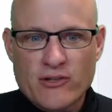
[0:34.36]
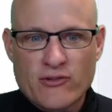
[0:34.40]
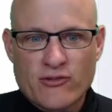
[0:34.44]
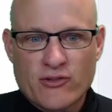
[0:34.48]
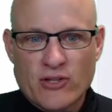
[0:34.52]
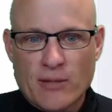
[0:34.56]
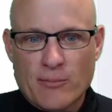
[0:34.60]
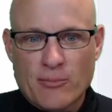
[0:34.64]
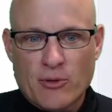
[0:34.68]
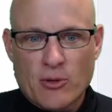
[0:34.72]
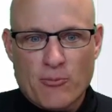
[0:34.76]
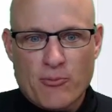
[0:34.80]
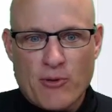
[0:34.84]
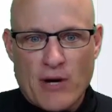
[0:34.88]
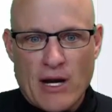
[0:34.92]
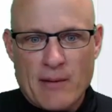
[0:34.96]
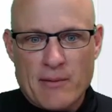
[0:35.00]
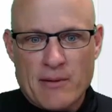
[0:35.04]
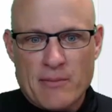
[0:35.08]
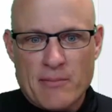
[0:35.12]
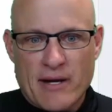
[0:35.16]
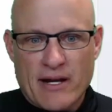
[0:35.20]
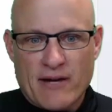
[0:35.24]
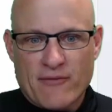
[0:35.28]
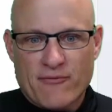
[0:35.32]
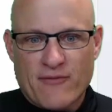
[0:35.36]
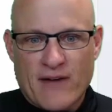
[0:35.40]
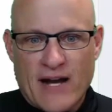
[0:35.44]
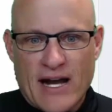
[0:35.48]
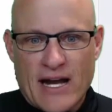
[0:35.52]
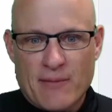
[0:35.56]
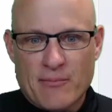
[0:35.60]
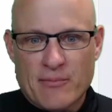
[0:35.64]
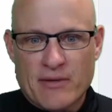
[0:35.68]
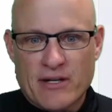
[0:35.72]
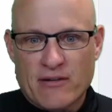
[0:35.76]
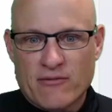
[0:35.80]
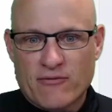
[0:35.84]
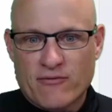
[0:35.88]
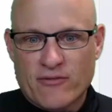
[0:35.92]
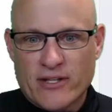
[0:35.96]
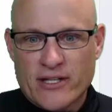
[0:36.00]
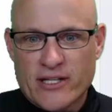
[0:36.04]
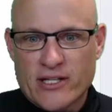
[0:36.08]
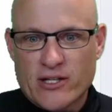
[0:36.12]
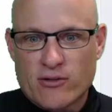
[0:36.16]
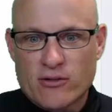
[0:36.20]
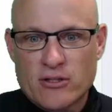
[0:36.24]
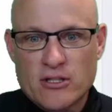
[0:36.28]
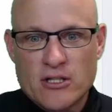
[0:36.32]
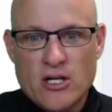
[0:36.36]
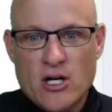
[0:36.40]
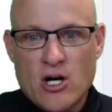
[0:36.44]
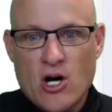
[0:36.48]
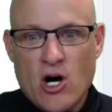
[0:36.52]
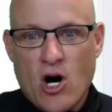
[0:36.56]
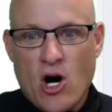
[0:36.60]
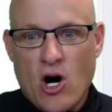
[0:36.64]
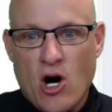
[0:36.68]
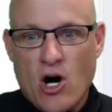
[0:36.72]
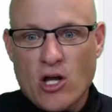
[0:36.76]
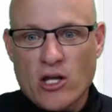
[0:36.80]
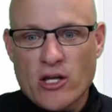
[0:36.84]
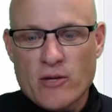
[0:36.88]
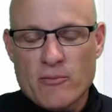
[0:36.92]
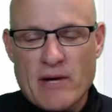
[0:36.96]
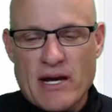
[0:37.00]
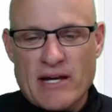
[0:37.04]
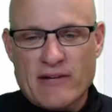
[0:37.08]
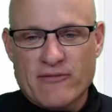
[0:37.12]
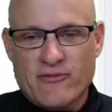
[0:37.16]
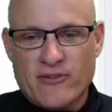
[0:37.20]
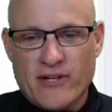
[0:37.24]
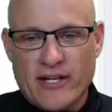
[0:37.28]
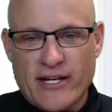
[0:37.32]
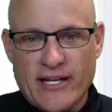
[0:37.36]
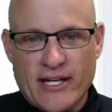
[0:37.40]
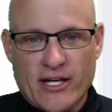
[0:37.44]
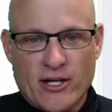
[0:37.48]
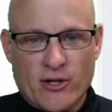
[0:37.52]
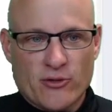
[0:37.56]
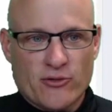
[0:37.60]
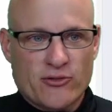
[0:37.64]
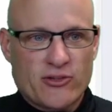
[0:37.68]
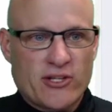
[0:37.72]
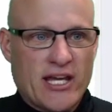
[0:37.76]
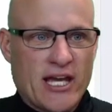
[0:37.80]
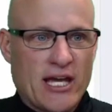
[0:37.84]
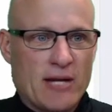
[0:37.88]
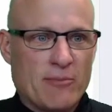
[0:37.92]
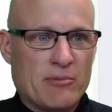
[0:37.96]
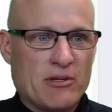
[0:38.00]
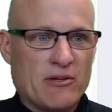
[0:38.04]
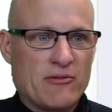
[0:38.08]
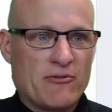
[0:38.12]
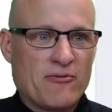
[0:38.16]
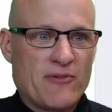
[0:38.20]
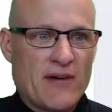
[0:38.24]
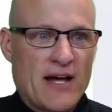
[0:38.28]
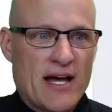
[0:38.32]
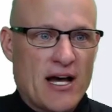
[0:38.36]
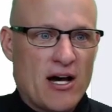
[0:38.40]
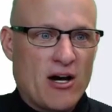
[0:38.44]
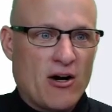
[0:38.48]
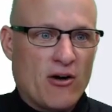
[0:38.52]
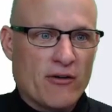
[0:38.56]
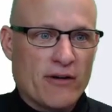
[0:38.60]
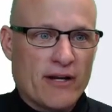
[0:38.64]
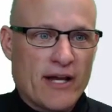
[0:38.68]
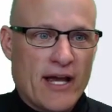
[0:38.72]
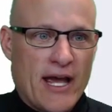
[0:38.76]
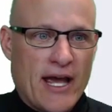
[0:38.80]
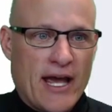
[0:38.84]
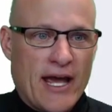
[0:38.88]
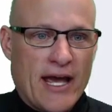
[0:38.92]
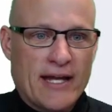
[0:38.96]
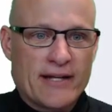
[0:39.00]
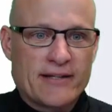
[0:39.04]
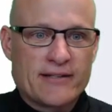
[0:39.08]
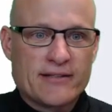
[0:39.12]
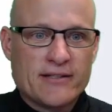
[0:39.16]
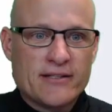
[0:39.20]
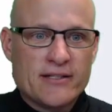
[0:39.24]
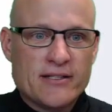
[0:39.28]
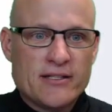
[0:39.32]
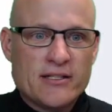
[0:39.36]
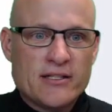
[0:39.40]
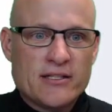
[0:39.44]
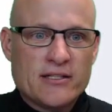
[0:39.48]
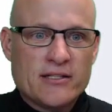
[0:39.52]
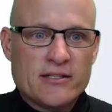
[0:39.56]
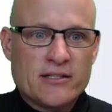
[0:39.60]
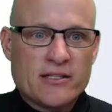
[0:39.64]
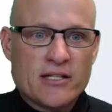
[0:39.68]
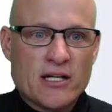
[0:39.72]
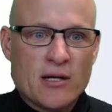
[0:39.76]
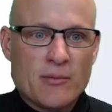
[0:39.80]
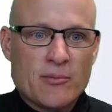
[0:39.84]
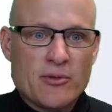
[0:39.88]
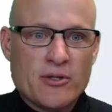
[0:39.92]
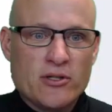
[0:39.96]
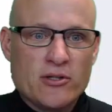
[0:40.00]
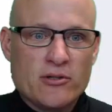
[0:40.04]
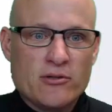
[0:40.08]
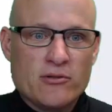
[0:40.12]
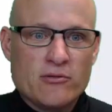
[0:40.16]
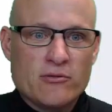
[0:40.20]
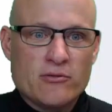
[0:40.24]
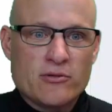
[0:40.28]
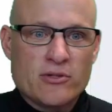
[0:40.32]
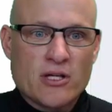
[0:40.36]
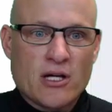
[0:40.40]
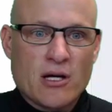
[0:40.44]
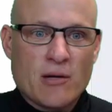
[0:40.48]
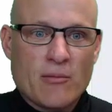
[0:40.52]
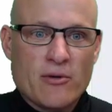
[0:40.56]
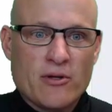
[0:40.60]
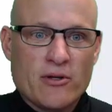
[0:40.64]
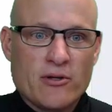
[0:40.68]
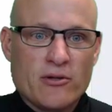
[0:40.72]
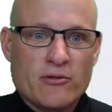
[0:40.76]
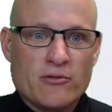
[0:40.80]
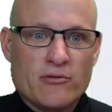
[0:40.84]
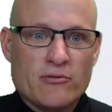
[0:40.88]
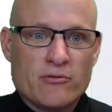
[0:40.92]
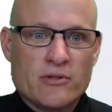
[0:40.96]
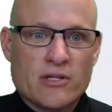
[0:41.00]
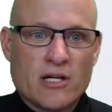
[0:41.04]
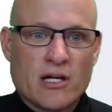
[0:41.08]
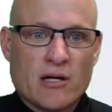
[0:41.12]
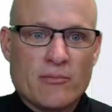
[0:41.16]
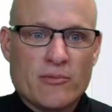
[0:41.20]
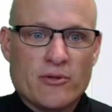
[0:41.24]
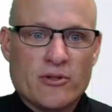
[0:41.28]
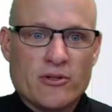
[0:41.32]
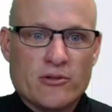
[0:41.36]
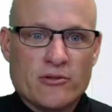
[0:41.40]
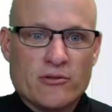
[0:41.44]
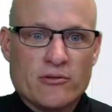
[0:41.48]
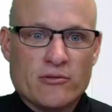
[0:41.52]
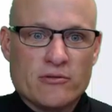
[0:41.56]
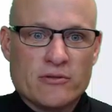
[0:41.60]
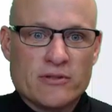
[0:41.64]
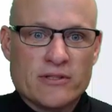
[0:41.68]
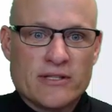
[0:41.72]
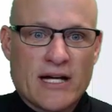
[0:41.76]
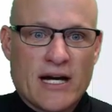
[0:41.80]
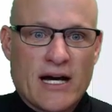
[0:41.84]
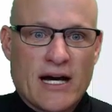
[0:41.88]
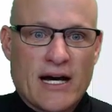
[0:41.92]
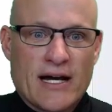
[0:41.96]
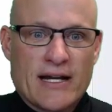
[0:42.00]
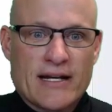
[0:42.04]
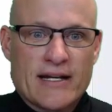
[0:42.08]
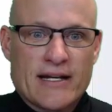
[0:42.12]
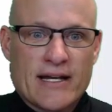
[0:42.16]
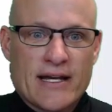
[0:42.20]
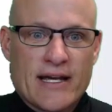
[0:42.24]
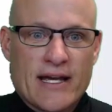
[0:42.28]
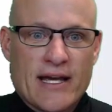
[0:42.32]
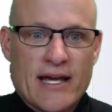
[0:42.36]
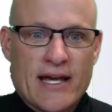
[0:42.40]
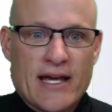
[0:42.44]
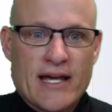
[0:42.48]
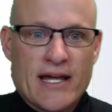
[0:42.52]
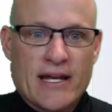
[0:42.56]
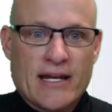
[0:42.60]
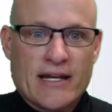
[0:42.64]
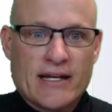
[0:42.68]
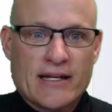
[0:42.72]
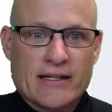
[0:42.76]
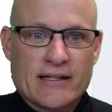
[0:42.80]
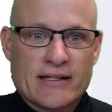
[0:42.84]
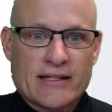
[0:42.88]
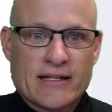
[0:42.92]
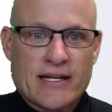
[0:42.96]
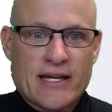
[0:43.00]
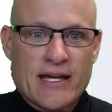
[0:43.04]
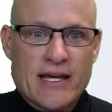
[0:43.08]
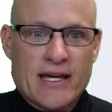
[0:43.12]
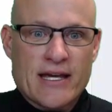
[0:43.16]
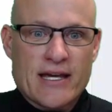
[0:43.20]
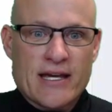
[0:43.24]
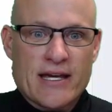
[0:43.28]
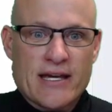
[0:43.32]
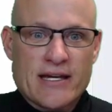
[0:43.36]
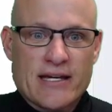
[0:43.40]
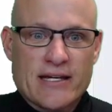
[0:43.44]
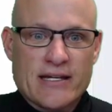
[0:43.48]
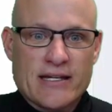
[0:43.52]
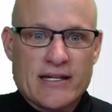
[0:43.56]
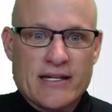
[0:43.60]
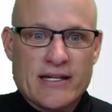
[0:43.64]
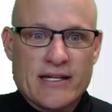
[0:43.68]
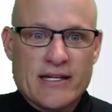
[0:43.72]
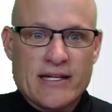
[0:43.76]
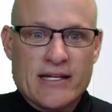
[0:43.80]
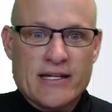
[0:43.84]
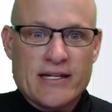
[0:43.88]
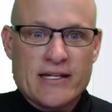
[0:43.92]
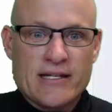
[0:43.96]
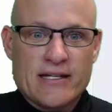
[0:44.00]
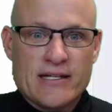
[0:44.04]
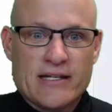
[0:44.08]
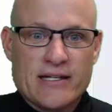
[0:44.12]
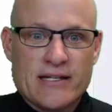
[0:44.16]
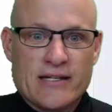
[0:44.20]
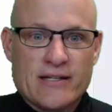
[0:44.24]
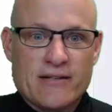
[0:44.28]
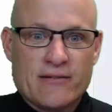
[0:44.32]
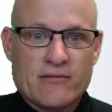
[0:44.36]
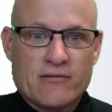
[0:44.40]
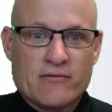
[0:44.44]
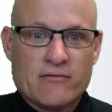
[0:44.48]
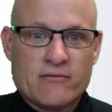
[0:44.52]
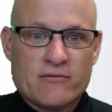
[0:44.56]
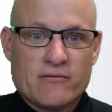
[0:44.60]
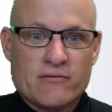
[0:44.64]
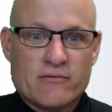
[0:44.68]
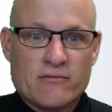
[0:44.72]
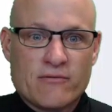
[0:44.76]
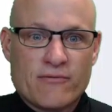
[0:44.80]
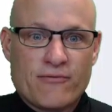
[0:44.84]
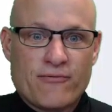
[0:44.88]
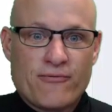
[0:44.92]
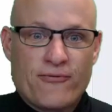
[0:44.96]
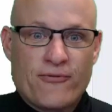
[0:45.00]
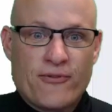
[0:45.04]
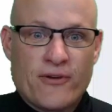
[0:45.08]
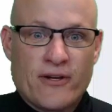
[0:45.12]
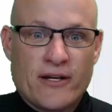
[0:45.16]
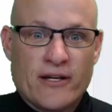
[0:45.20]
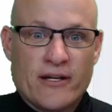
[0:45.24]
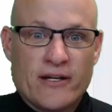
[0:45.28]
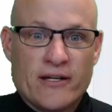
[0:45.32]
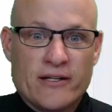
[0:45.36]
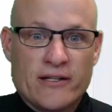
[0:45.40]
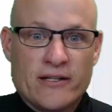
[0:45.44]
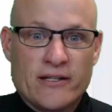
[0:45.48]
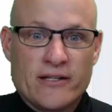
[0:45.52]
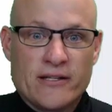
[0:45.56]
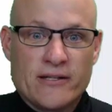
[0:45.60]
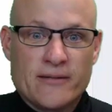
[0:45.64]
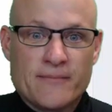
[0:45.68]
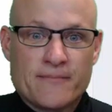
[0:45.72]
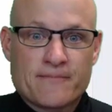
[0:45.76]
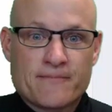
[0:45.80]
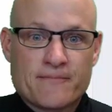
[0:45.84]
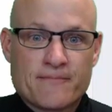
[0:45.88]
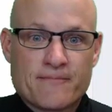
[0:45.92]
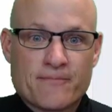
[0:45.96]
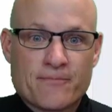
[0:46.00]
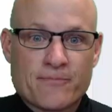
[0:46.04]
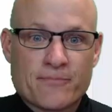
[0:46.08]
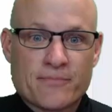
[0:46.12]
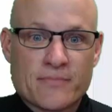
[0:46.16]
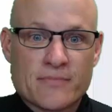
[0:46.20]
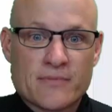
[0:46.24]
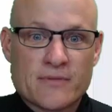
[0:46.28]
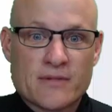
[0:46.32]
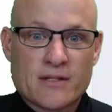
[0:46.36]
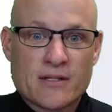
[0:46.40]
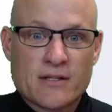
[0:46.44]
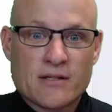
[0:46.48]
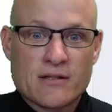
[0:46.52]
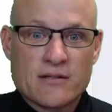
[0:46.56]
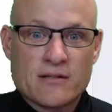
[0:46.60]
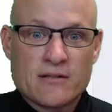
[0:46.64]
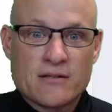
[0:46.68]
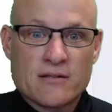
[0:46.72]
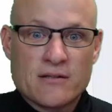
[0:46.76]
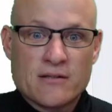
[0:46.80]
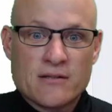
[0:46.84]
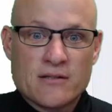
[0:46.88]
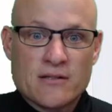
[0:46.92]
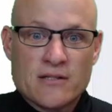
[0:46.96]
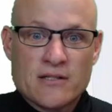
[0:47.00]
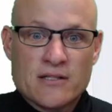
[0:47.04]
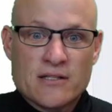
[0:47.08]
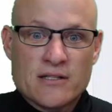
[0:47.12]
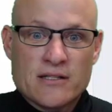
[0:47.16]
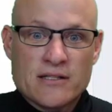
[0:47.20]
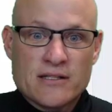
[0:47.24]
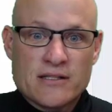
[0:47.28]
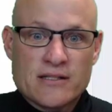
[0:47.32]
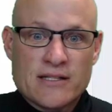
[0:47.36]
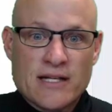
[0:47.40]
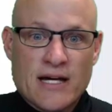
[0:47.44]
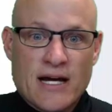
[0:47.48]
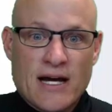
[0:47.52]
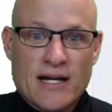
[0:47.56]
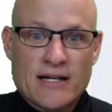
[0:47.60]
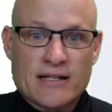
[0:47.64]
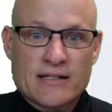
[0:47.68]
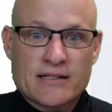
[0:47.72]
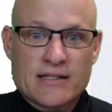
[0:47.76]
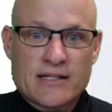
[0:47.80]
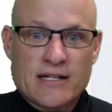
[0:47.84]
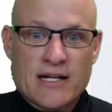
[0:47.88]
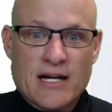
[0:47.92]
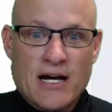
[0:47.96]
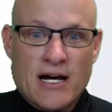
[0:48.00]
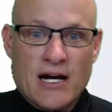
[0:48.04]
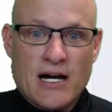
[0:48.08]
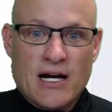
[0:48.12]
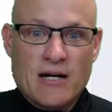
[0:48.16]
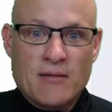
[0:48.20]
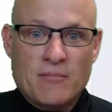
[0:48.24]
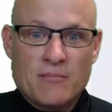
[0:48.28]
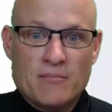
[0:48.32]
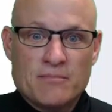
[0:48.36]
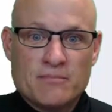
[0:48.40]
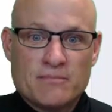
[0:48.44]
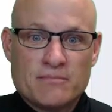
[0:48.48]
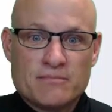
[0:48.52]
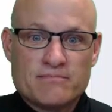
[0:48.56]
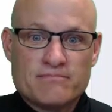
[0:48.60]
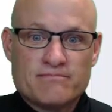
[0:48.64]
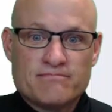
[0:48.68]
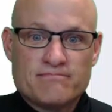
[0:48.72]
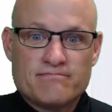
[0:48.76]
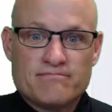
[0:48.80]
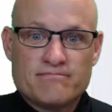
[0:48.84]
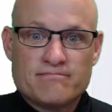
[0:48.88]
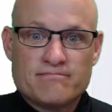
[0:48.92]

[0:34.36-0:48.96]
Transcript: Pretty simple, probably about a five minute video. All of my videos can be found at www.nk infinity.com.